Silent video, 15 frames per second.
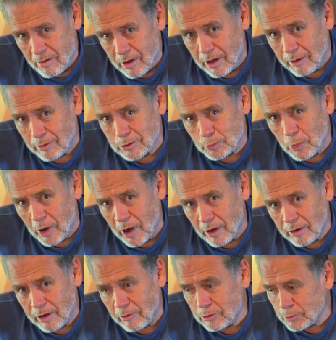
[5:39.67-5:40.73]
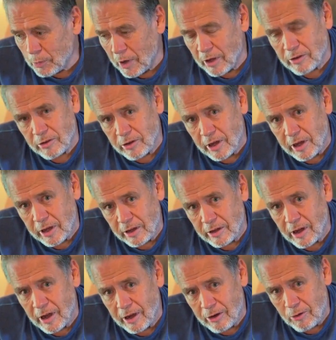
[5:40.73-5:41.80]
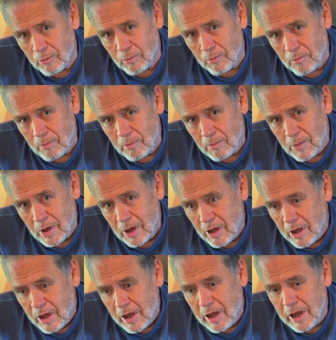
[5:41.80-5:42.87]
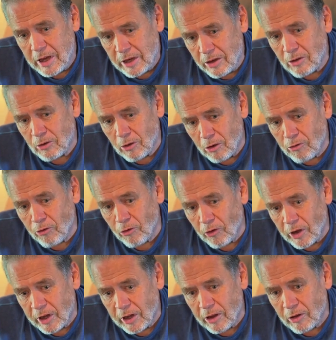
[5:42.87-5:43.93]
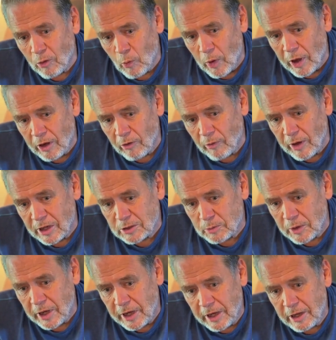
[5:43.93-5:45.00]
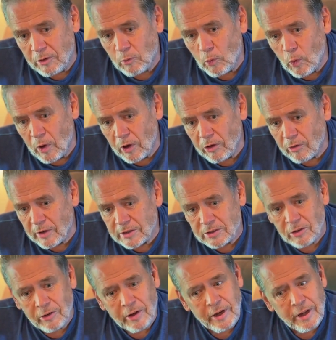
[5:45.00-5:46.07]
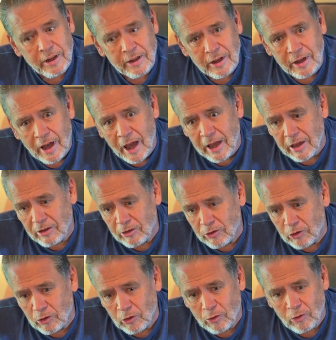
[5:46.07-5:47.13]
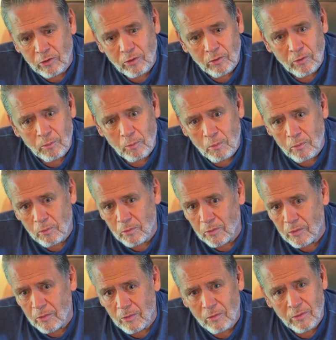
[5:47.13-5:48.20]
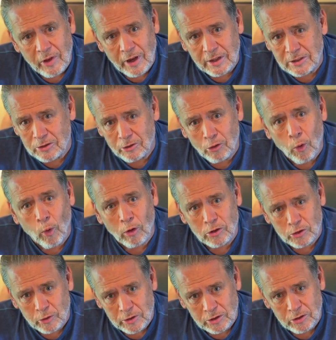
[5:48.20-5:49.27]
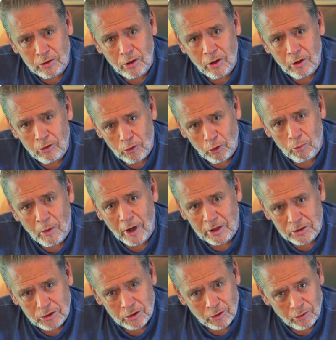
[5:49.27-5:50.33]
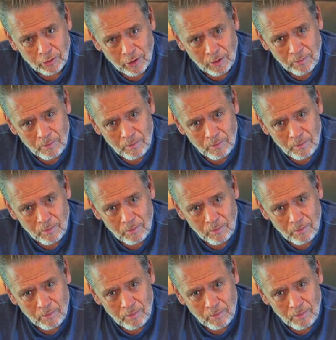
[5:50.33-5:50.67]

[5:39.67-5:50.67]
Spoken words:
He was proud. He was proud the day he died. He didn't look for any other way to raise me. He didn't wonder, is there anything I can do that isn't torturous to my children?